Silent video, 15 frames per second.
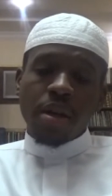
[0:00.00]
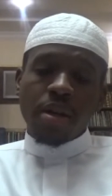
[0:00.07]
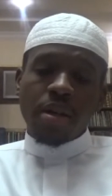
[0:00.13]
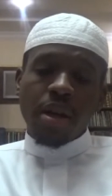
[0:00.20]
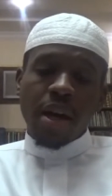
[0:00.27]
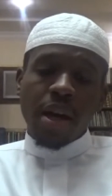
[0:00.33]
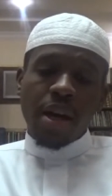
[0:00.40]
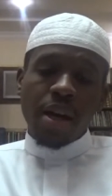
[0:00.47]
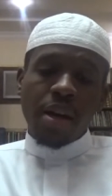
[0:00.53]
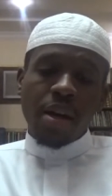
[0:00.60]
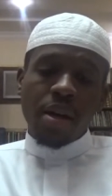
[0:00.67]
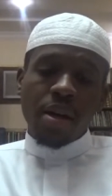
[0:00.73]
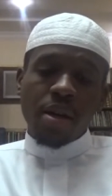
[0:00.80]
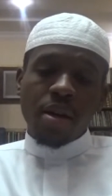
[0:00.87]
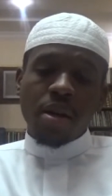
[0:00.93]

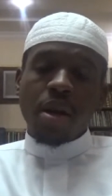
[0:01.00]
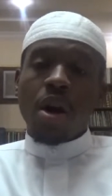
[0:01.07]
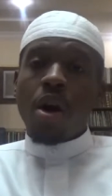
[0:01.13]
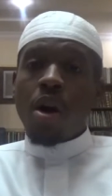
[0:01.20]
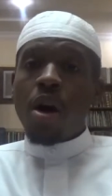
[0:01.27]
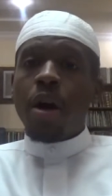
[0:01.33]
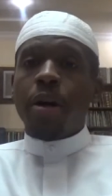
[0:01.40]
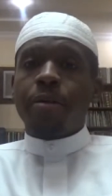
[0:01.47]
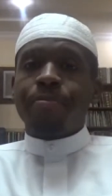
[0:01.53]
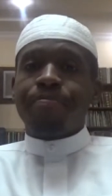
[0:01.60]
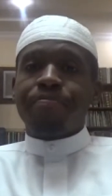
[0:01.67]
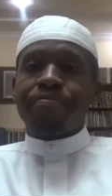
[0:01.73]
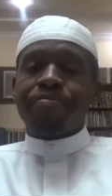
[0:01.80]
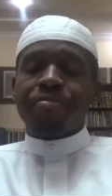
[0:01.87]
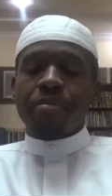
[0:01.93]
KR.
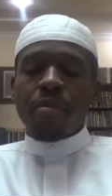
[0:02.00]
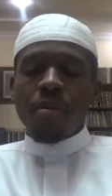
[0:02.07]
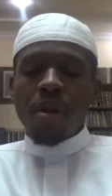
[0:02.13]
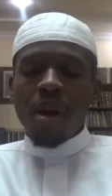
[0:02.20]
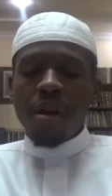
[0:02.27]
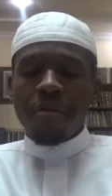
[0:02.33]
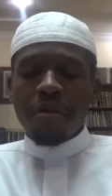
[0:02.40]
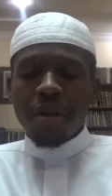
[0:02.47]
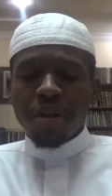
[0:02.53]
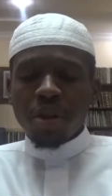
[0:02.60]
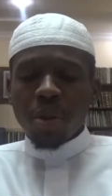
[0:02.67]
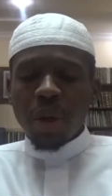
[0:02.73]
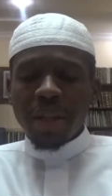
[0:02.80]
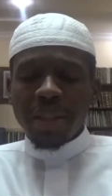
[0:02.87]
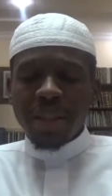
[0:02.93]
First
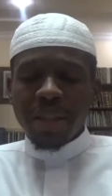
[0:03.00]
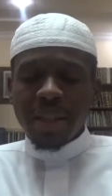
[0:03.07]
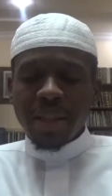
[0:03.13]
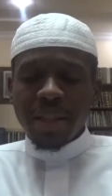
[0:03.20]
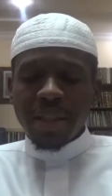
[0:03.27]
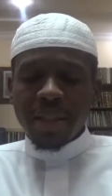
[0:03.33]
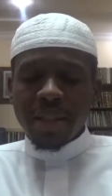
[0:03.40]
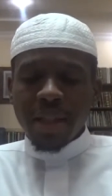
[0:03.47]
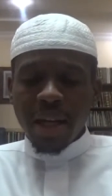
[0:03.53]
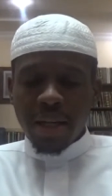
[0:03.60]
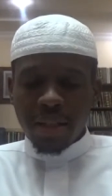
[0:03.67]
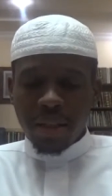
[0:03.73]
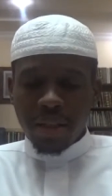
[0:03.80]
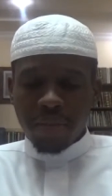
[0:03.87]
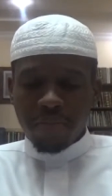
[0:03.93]
question
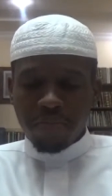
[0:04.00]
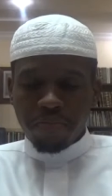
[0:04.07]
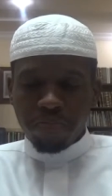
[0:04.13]
says,